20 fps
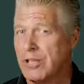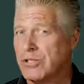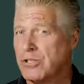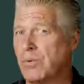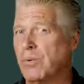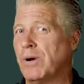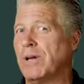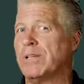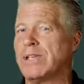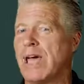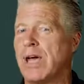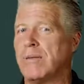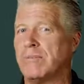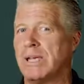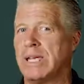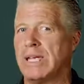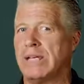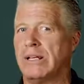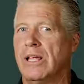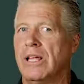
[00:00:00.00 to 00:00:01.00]
So what does that
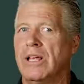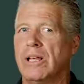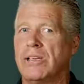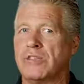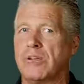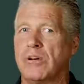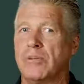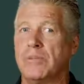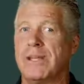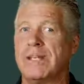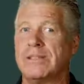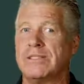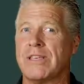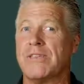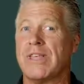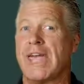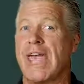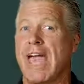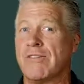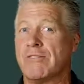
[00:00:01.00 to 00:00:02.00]
mean? So it means
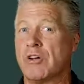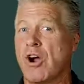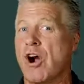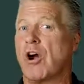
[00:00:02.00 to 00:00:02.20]
that they have